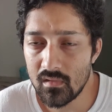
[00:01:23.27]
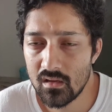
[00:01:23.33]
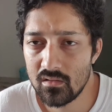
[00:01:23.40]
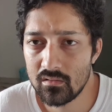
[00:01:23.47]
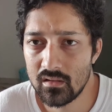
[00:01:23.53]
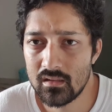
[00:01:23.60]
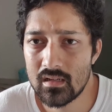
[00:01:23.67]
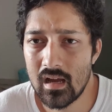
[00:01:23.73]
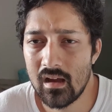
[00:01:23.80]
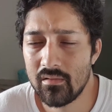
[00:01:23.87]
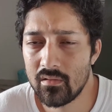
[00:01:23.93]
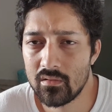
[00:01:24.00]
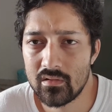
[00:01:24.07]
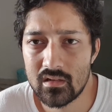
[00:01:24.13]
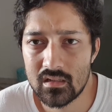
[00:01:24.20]
You'll need to have
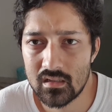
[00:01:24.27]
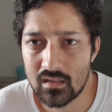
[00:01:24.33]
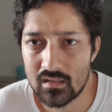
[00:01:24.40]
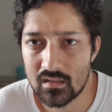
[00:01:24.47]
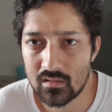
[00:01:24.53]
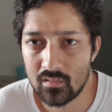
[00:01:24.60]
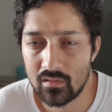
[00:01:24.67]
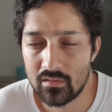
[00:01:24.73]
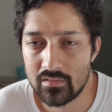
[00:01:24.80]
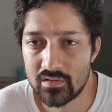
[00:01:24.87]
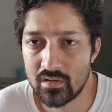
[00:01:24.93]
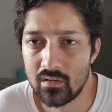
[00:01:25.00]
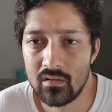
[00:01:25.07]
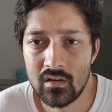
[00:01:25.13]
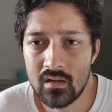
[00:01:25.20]
all these things in order.
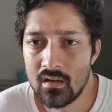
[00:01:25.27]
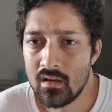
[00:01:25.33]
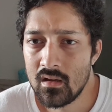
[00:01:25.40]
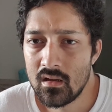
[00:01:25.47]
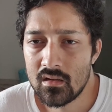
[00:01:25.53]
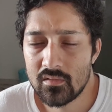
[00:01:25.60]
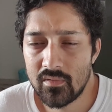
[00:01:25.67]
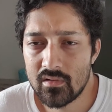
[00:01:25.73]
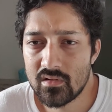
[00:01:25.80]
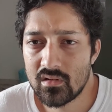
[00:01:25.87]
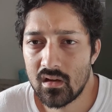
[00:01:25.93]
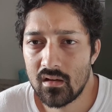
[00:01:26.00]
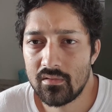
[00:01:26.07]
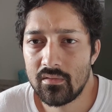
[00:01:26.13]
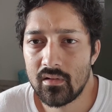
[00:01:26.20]
So first
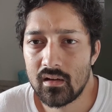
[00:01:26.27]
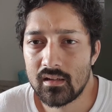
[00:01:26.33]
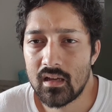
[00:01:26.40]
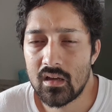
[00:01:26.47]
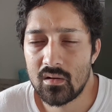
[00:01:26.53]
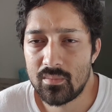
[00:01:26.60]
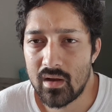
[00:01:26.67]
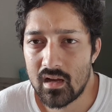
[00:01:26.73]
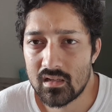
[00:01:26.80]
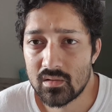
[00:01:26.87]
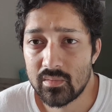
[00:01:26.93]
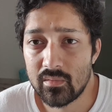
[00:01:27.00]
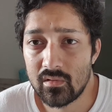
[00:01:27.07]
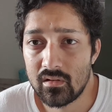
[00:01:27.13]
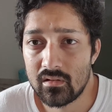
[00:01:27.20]
off, get your
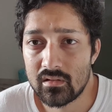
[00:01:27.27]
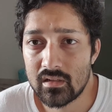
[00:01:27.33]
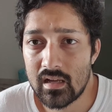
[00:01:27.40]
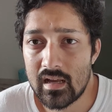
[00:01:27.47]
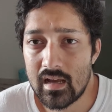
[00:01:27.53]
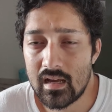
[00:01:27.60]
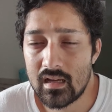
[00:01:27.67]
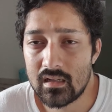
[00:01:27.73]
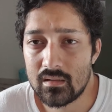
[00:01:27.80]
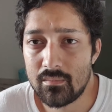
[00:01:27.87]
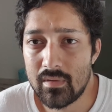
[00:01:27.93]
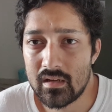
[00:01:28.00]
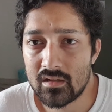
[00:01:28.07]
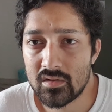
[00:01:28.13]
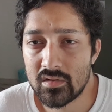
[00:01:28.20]
passport and
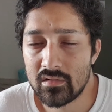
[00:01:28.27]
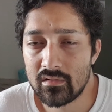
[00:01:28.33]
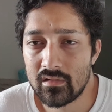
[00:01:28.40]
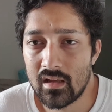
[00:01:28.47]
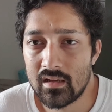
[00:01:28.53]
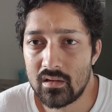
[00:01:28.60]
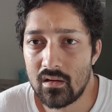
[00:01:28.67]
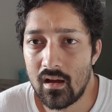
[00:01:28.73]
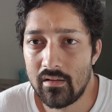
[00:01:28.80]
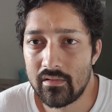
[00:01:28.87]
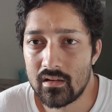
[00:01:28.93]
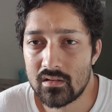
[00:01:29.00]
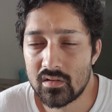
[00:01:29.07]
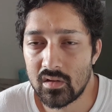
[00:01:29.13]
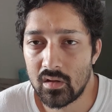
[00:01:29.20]
make sure that you have
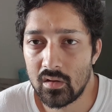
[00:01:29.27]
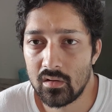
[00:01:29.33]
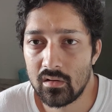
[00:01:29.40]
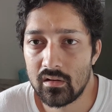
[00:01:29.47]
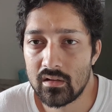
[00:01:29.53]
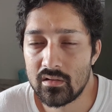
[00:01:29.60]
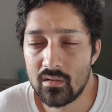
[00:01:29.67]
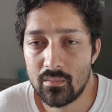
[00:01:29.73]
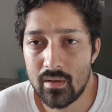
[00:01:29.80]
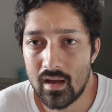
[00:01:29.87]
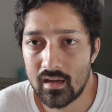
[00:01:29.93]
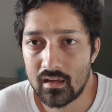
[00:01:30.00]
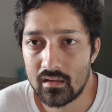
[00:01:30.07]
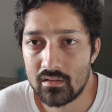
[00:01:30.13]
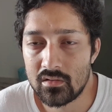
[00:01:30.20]
it secured in your
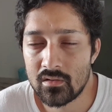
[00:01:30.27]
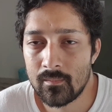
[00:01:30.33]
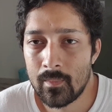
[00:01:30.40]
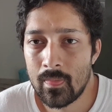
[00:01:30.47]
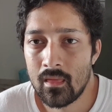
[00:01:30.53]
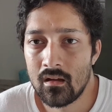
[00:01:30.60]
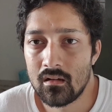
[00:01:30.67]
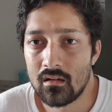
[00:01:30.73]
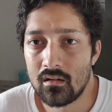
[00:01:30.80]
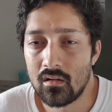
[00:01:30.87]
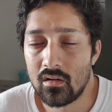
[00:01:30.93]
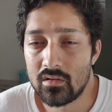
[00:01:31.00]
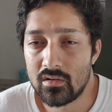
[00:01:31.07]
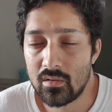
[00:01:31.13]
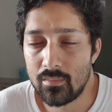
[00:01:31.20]
baggage or
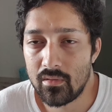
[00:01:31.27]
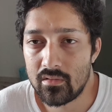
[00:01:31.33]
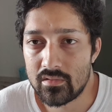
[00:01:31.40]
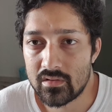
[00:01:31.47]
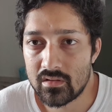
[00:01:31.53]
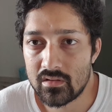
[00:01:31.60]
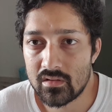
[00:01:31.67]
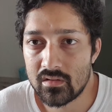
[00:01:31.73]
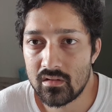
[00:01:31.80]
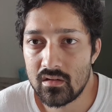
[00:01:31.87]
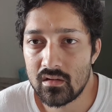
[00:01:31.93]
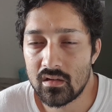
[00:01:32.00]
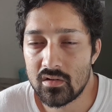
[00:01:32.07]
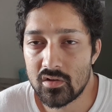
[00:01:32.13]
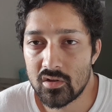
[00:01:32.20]
on your person so that you
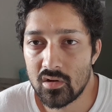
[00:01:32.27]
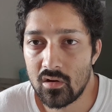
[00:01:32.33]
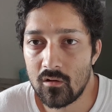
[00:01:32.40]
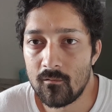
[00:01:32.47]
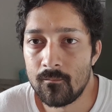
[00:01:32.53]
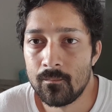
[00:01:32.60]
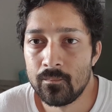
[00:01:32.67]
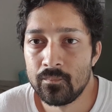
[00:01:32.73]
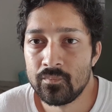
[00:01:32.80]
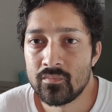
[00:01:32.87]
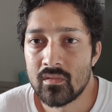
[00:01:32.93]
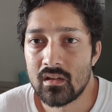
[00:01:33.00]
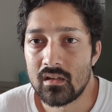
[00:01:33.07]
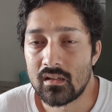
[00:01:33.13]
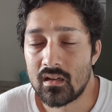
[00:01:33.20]
can show
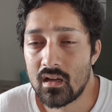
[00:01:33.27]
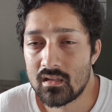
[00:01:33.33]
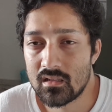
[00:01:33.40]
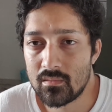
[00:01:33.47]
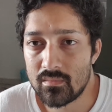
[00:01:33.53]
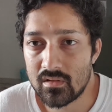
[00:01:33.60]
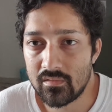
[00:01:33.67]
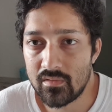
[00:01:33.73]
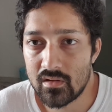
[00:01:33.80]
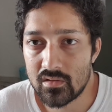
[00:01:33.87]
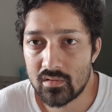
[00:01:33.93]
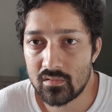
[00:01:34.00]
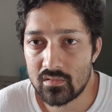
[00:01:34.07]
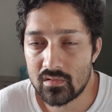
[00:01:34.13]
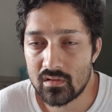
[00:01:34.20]
customs
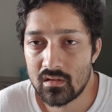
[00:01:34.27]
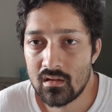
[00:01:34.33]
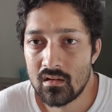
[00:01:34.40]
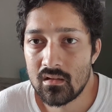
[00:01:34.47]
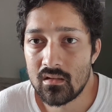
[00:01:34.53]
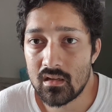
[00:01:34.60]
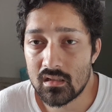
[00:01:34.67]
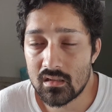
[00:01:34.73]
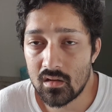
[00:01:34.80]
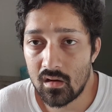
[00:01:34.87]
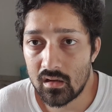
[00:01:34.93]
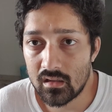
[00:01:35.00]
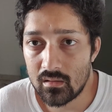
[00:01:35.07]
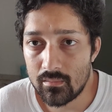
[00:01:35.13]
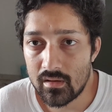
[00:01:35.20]
officials this
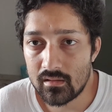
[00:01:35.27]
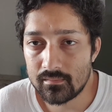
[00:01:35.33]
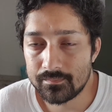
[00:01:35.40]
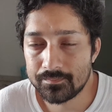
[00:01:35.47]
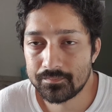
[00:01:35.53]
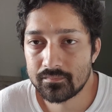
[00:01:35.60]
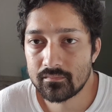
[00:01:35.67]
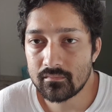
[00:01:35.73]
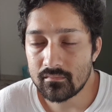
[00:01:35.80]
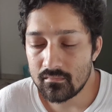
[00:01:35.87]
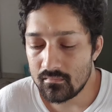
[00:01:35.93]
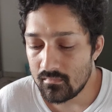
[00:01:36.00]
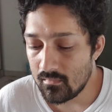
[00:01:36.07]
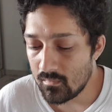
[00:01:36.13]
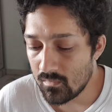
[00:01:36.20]
document.
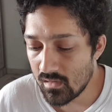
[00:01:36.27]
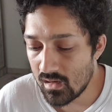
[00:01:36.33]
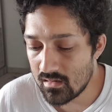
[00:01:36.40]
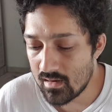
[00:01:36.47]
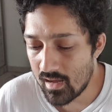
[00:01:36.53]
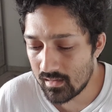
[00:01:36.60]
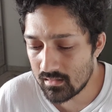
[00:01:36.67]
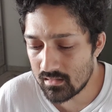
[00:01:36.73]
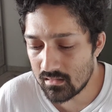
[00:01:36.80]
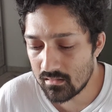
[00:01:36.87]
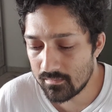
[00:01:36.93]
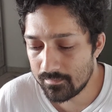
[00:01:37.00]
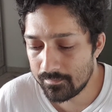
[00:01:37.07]
Next,